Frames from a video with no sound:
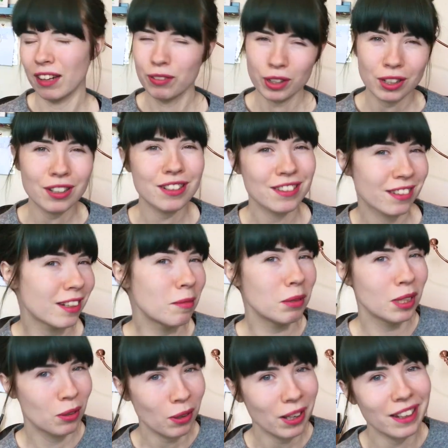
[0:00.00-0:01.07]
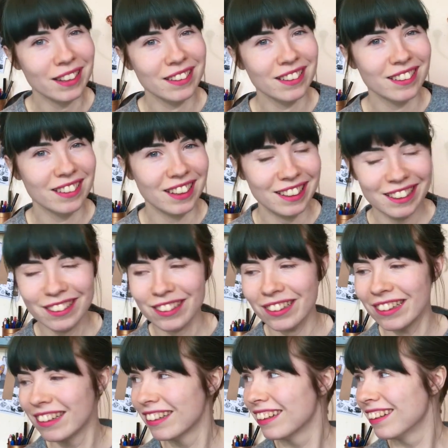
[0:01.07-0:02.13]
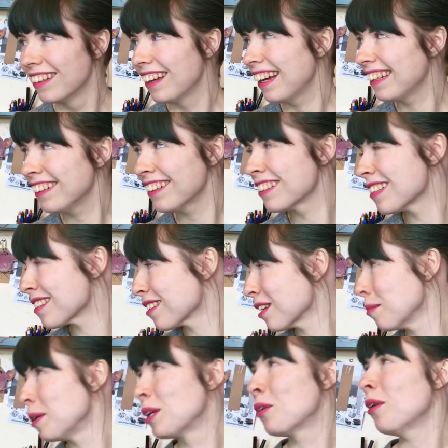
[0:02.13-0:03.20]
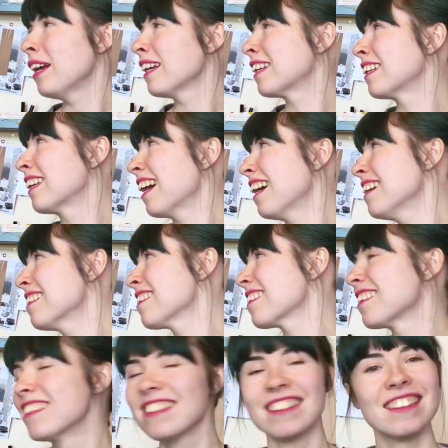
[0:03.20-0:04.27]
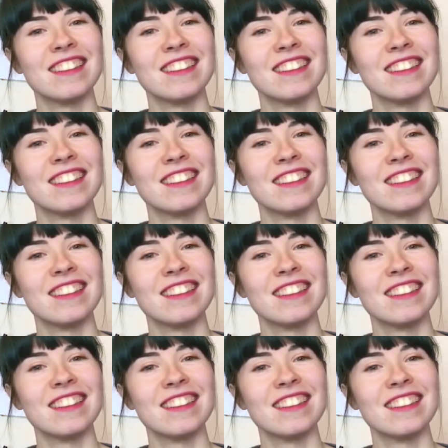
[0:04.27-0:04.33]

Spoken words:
Have you heard it's gonna be quick? I hear that it's gonna be quick, guys.